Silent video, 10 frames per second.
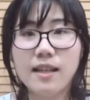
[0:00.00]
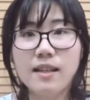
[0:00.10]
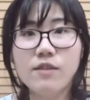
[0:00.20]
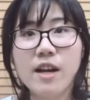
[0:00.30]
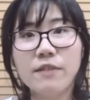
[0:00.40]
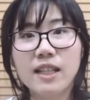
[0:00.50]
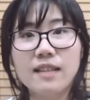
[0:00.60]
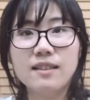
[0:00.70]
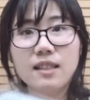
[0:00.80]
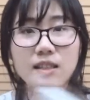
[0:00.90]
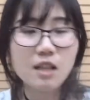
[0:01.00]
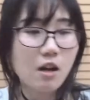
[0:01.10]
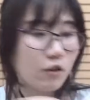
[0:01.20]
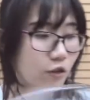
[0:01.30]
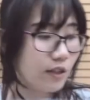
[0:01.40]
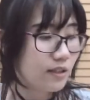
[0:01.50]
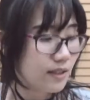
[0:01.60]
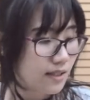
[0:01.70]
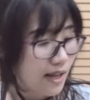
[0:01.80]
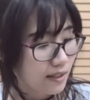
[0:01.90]
They were having like a discount on their
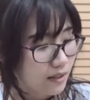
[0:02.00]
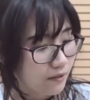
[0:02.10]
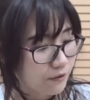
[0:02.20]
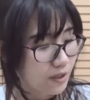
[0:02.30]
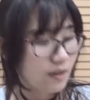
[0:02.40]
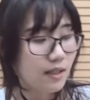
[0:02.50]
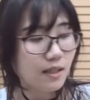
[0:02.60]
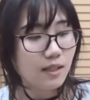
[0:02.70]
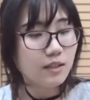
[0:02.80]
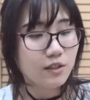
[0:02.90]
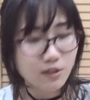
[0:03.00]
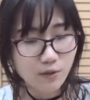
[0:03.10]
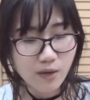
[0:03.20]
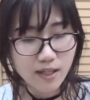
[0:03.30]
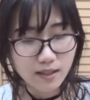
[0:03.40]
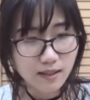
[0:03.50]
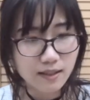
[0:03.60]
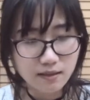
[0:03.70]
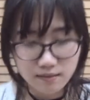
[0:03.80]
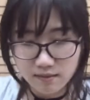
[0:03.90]
site and everything, so I
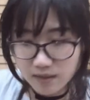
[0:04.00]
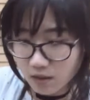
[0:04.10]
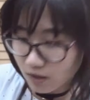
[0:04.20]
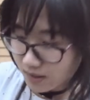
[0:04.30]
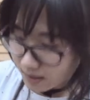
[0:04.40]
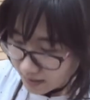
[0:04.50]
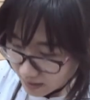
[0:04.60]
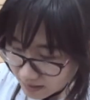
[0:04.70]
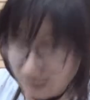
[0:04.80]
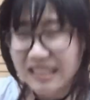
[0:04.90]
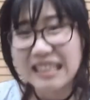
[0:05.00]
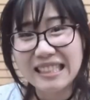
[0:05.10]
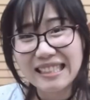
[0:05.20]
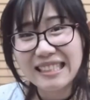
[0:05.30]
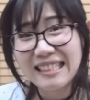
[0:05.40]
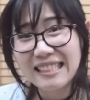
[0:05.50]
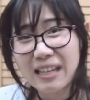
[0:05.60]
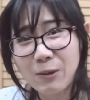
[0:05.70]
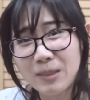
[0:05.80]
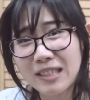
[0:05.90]
thought I'd just get it.
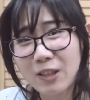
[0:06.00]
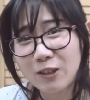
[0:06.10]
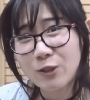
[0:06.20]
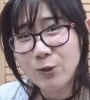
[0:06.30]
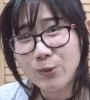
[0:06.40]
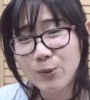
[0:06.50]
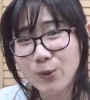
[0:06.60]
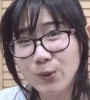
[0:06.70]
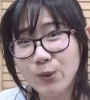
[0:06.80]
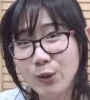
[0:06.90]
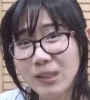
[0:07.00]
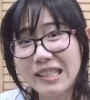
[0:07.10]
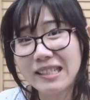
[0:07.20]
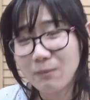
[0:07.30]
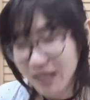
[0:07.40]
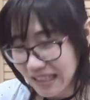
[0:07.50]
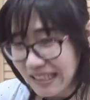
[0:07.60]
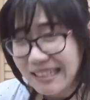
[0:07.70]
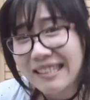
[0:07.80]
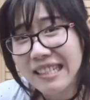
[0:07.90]
I hope it's not too useless, but
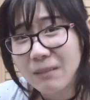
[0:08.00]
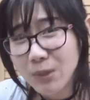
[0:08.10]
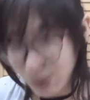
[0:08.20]
it is cheap,